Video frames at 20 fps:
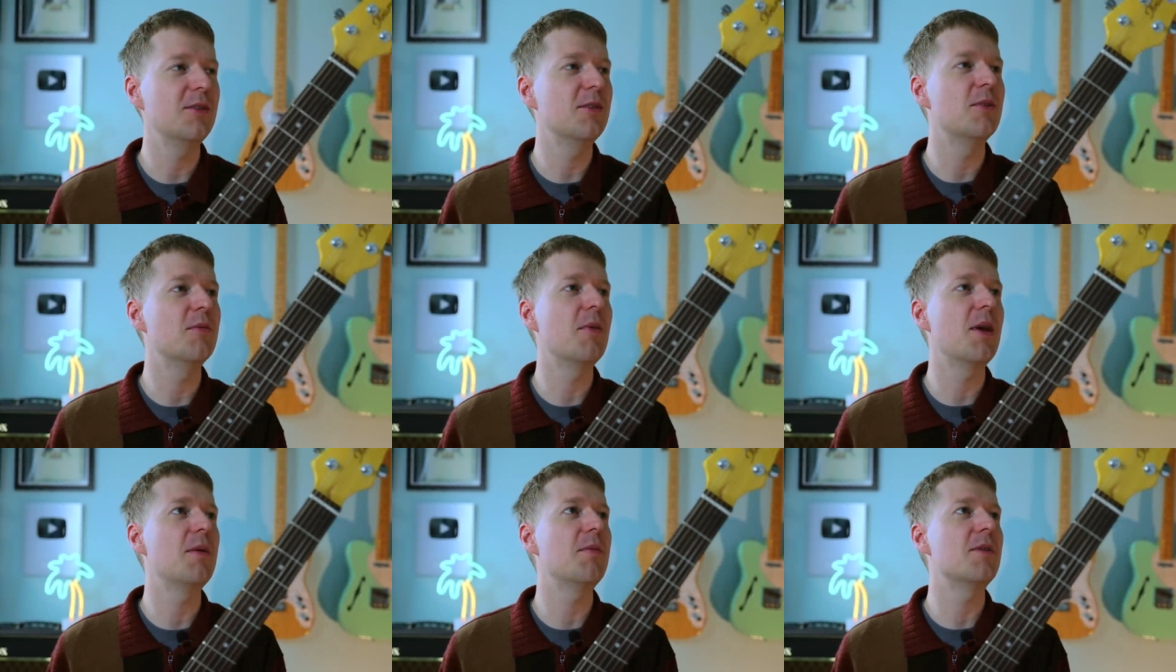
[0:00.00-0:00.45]

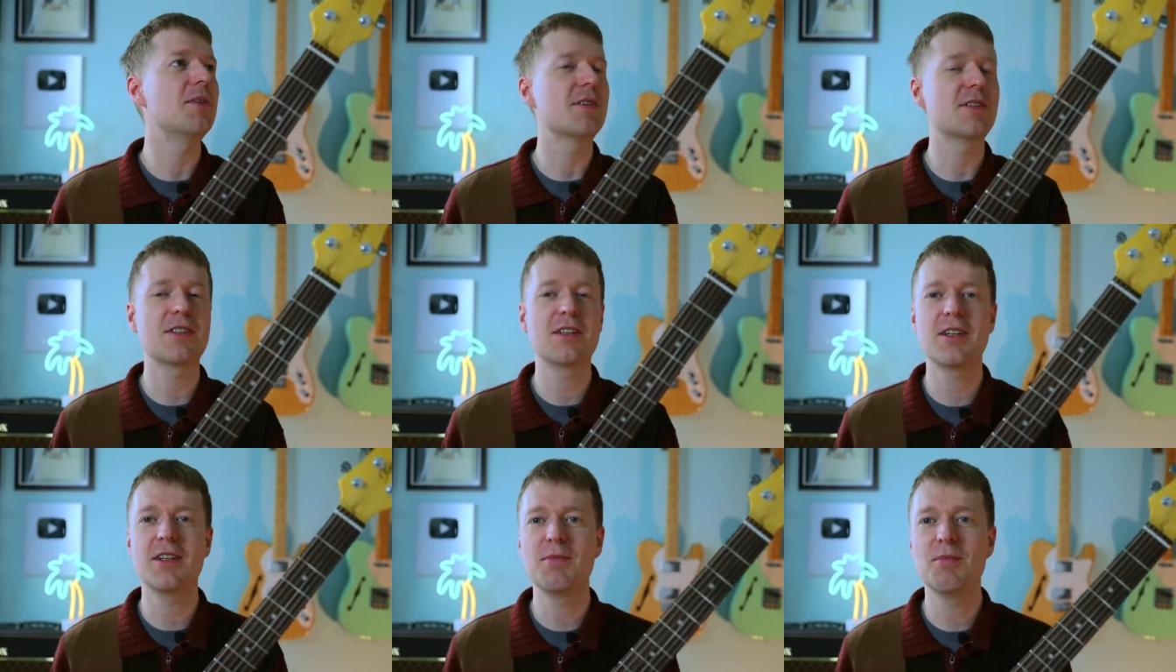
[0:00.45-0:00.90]
or maybe
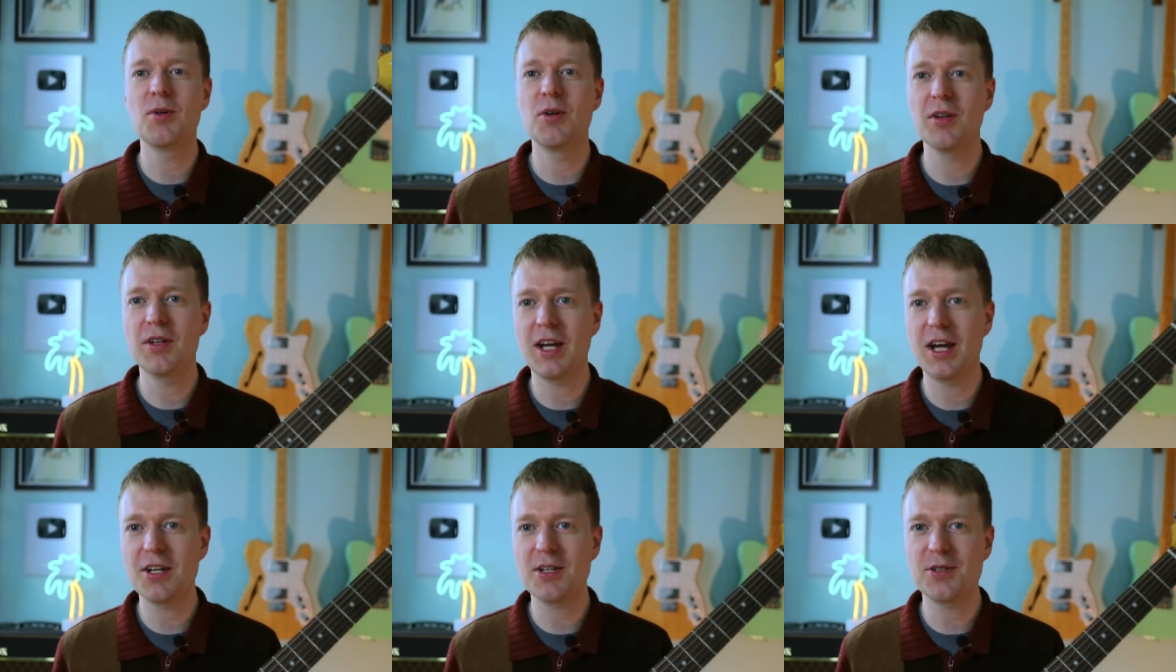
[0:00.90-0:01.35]
just a
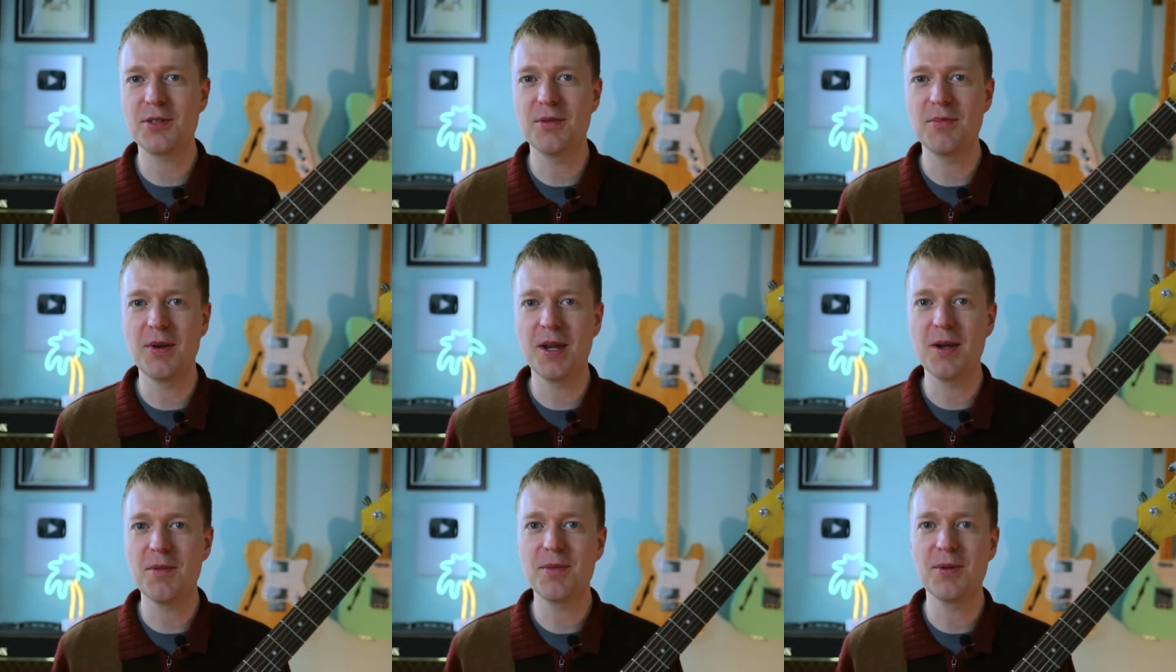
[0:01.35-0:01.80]
more
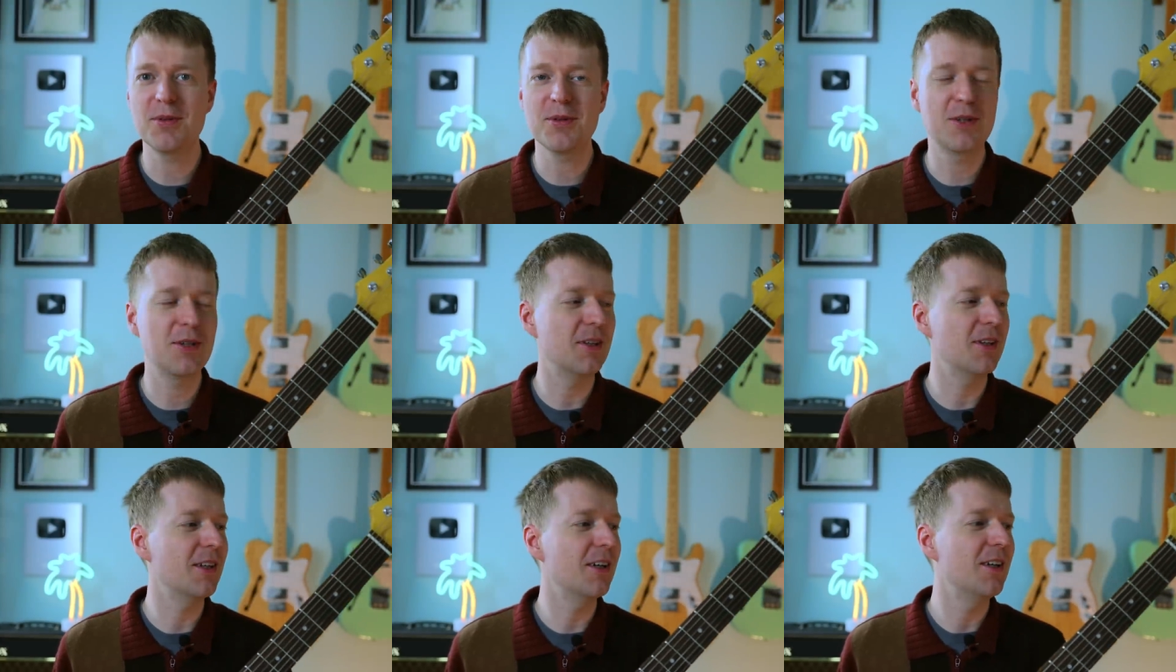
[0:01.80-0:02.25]
natural maple
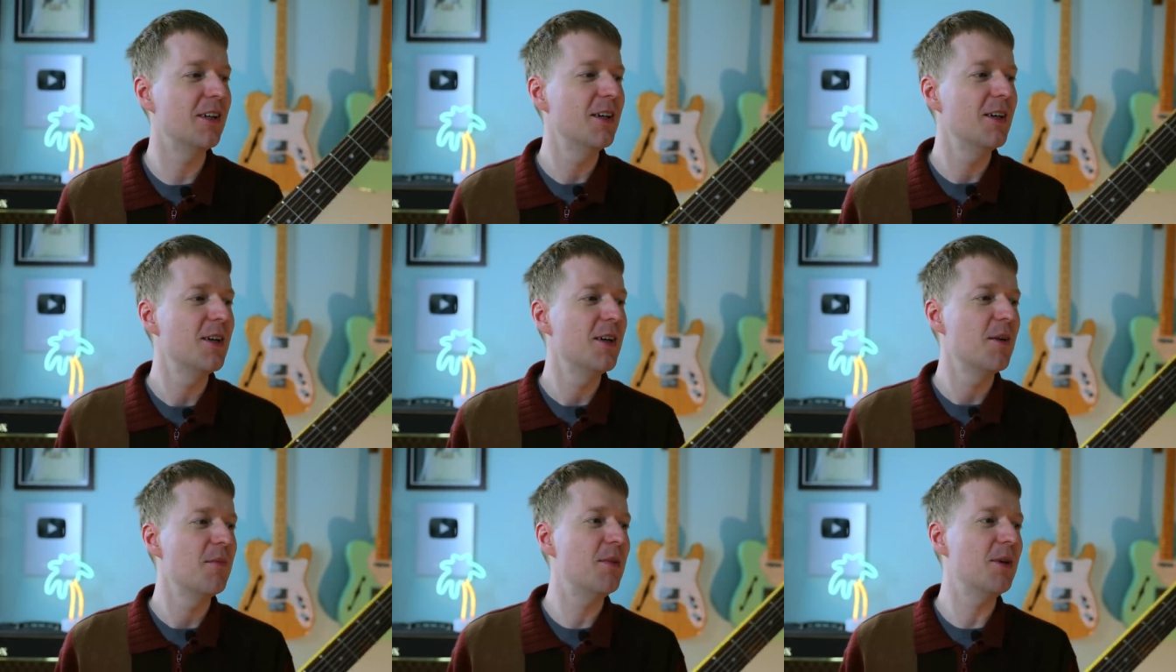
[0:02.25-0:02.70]
color.
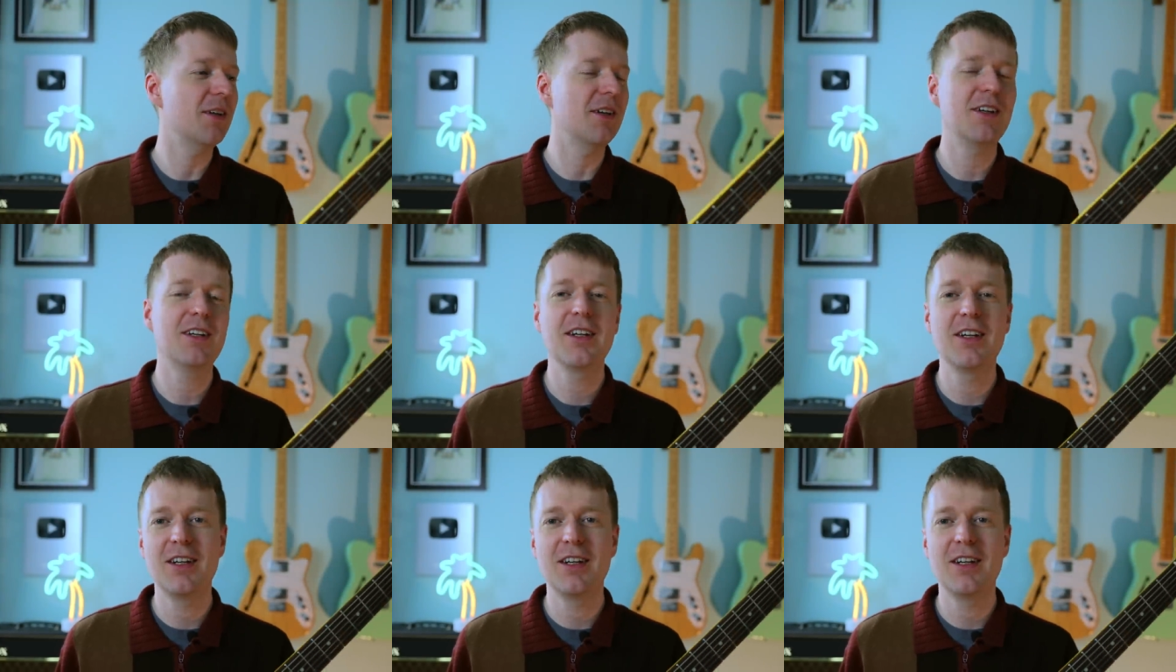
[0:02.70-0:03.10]
But